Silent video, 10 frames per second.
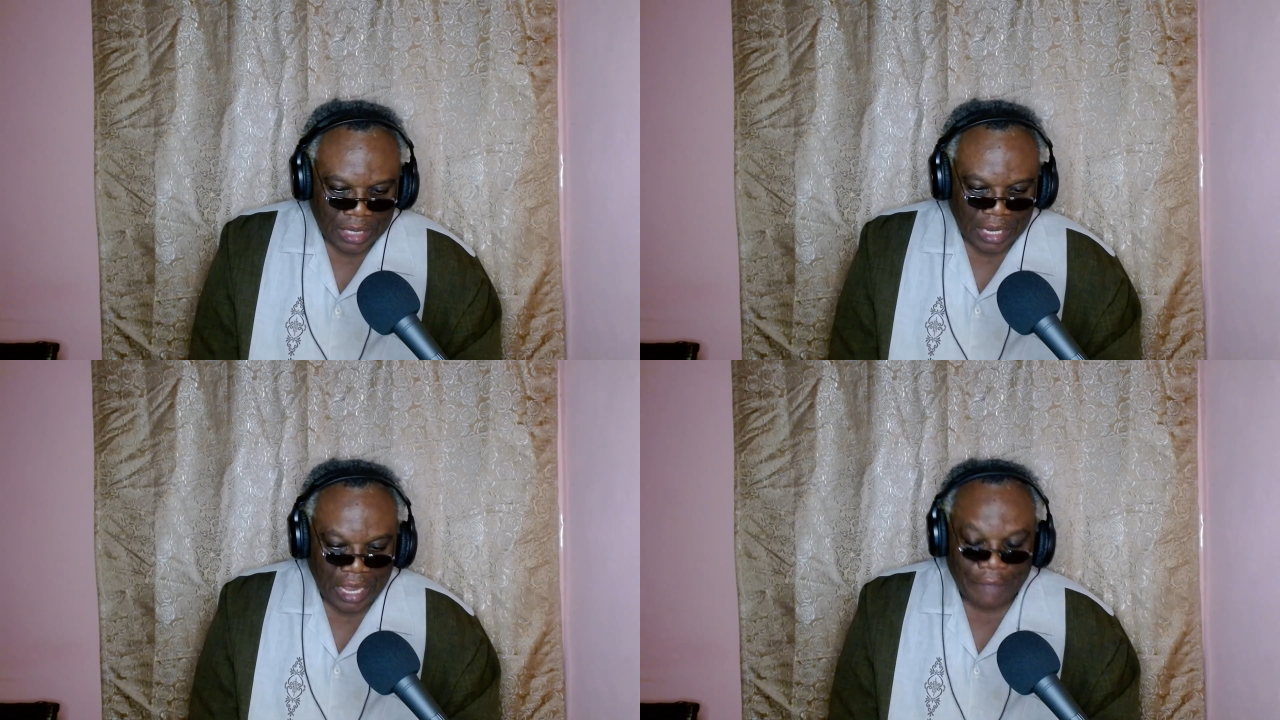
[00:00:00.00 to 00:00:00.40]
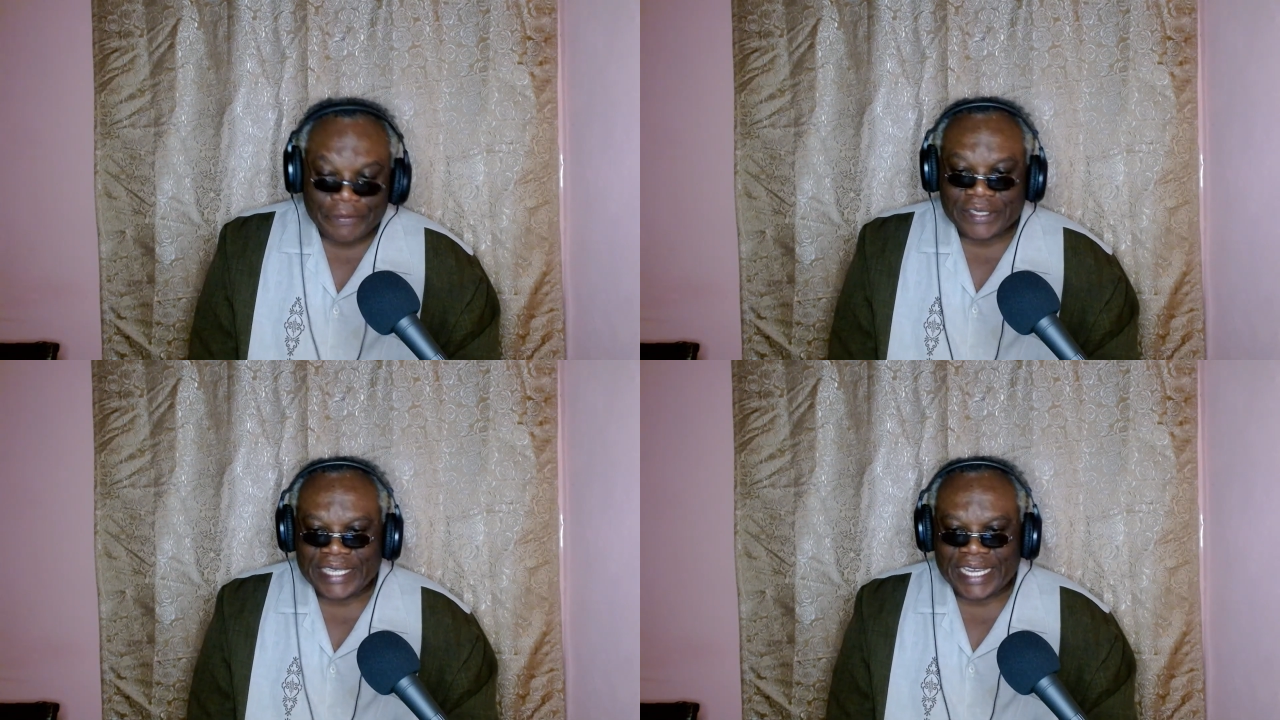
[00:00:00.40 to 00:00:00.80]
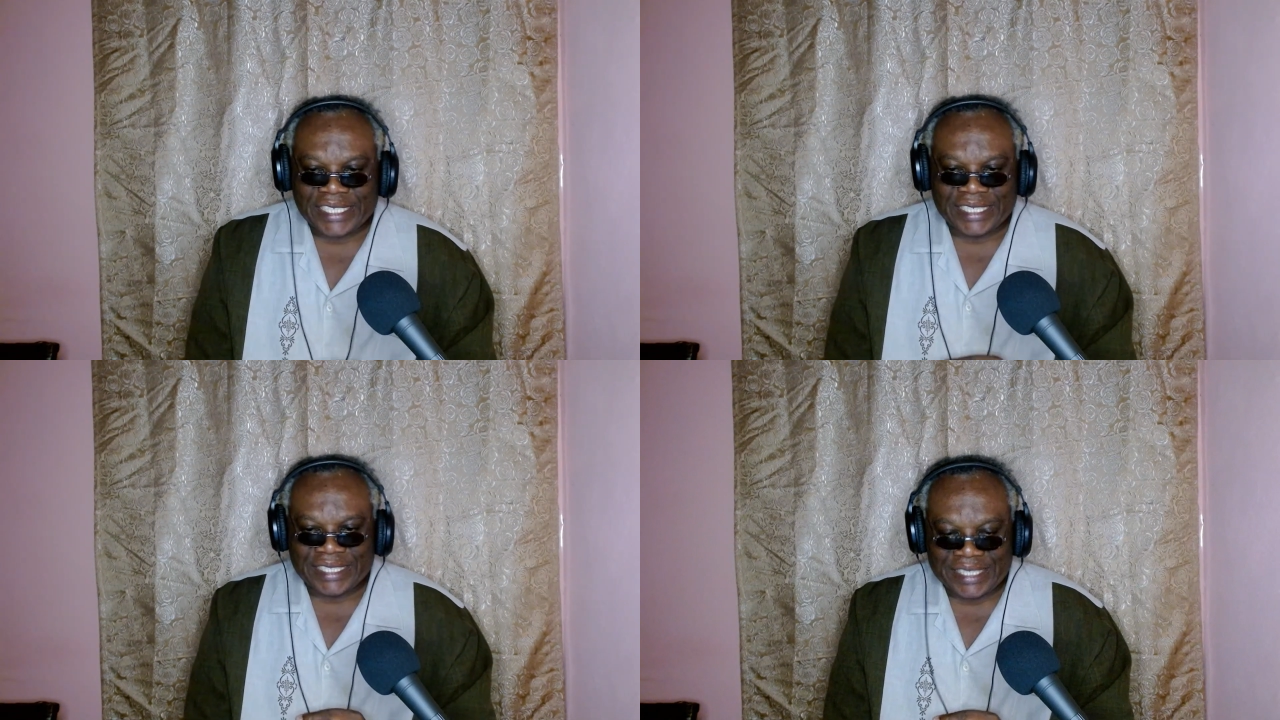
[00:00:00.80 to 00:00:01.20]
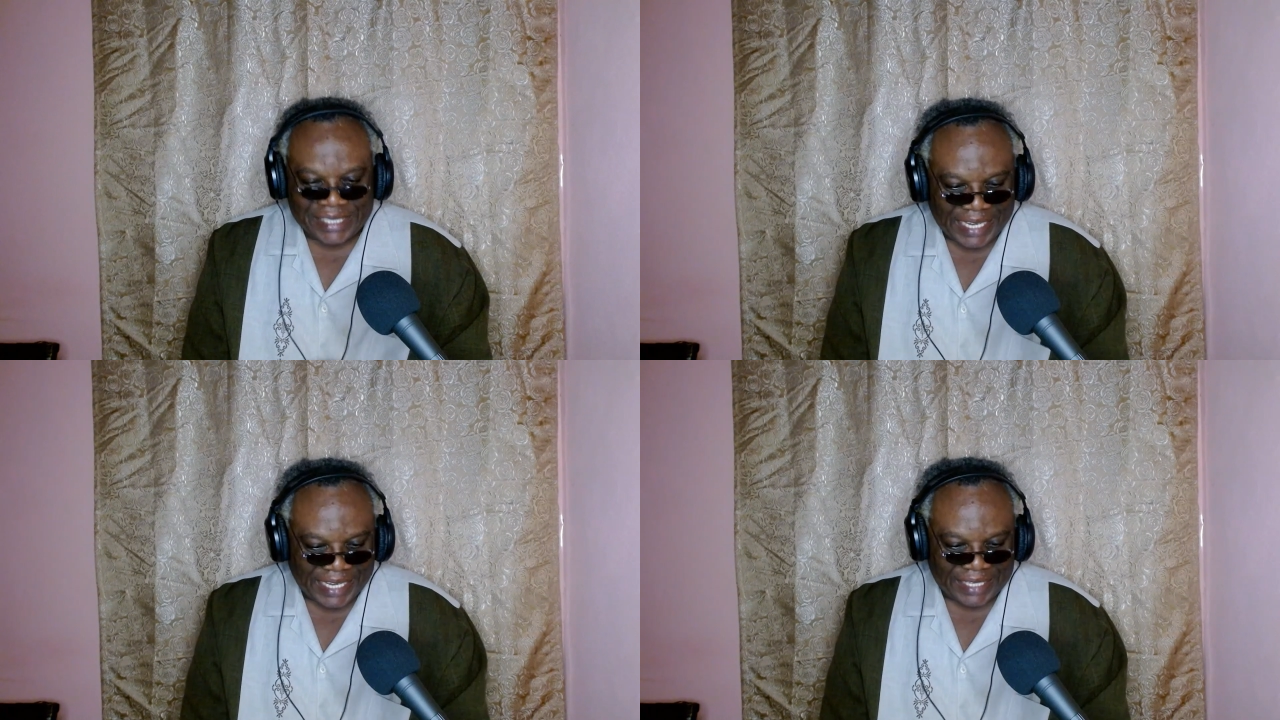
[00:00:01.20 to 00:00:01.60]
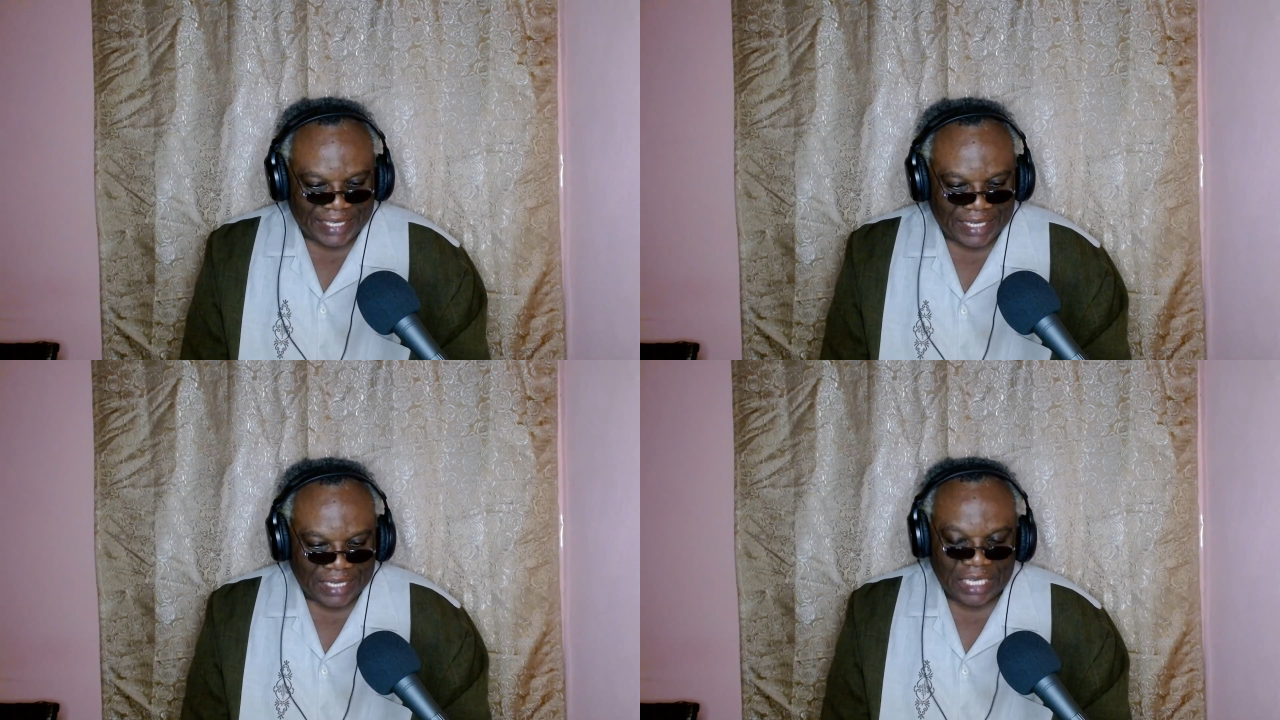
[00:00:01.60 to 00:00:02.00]
after section 10,
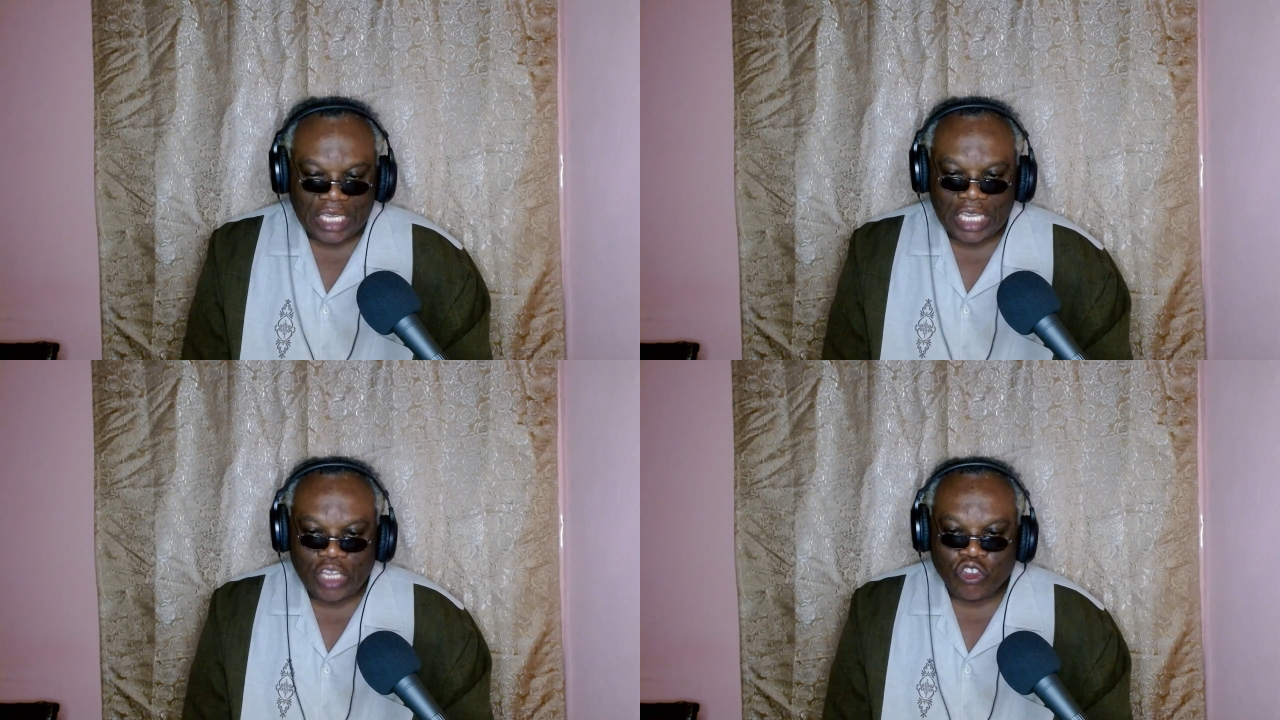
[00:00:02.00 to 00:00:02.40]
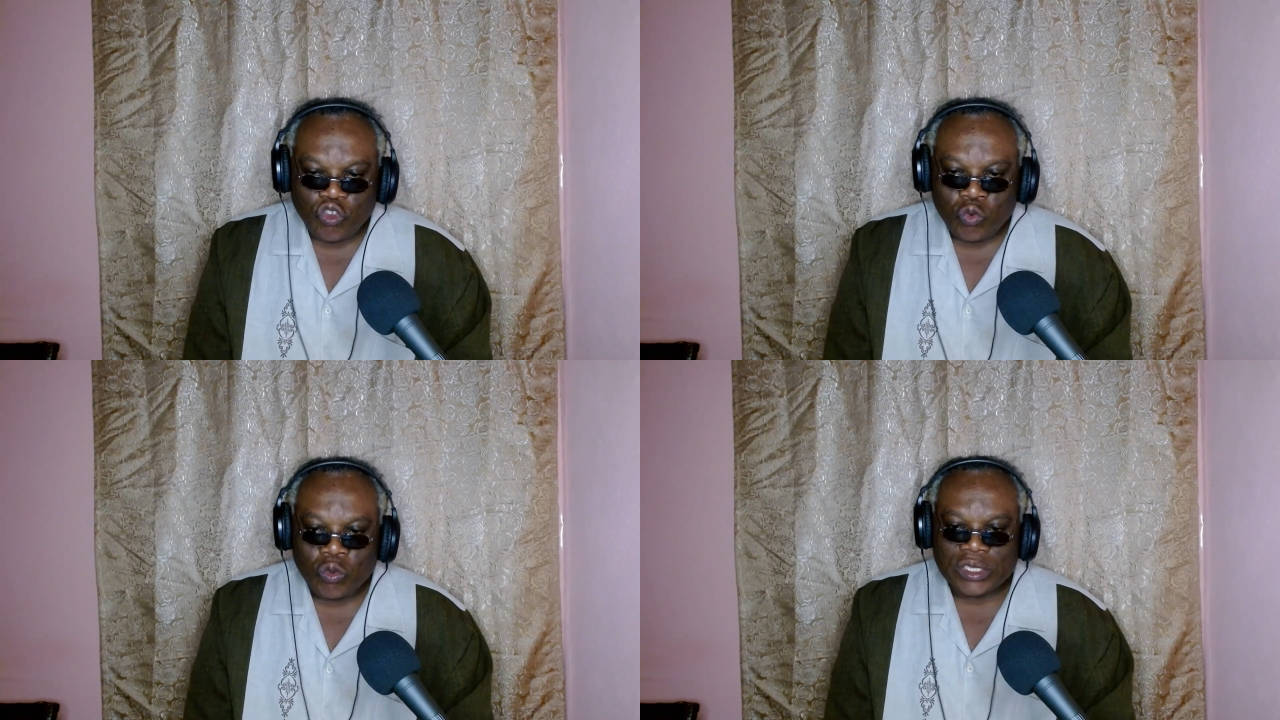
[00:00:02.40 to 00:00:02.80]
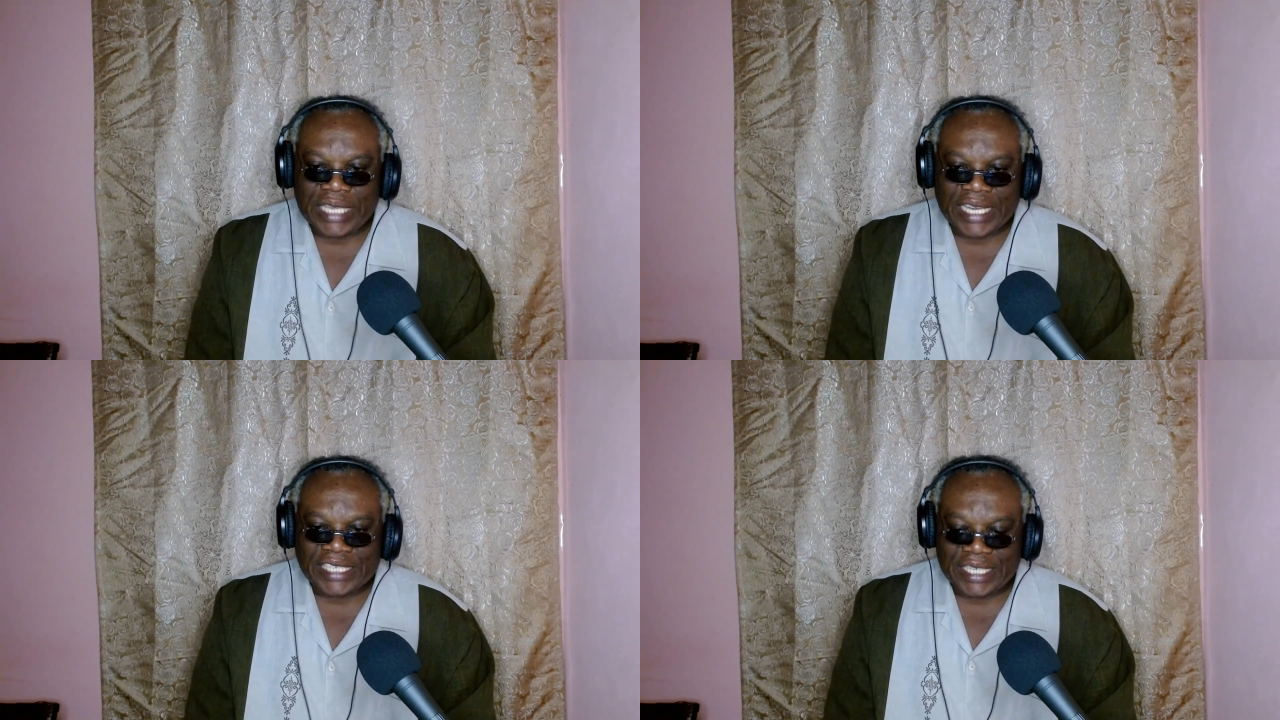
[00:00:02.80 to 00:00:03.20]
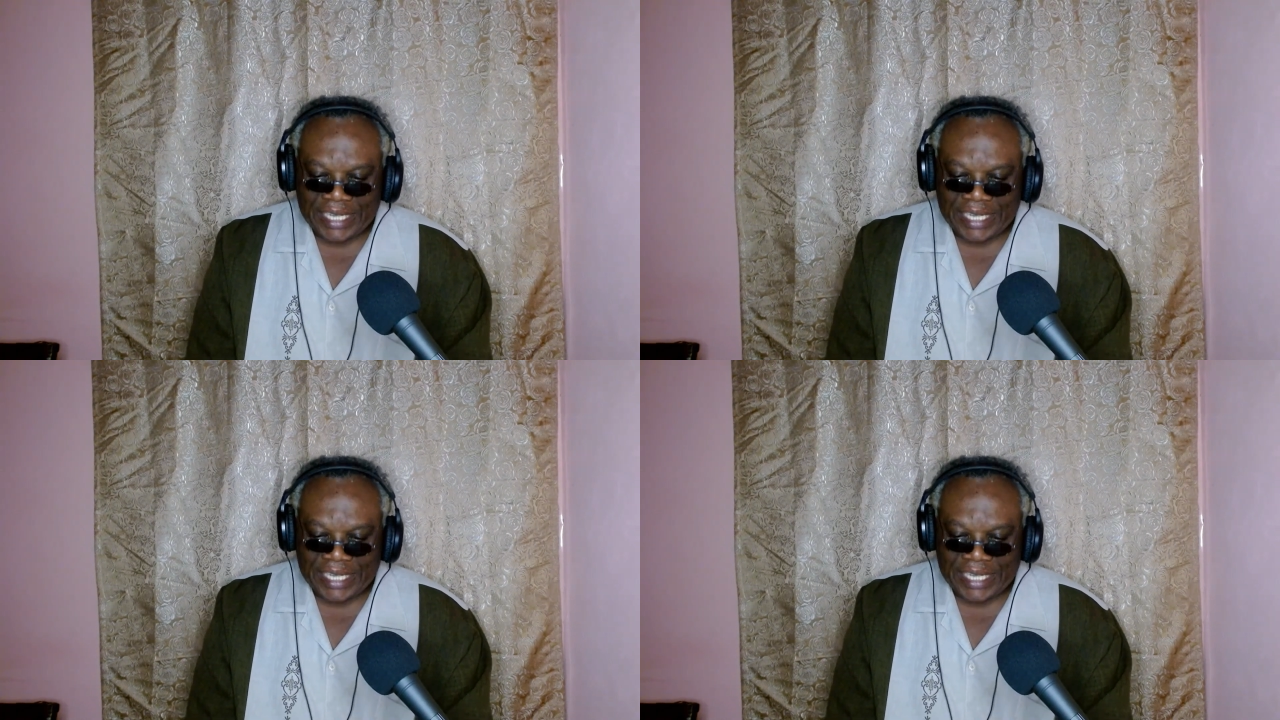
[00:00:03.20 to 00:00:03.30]
a new section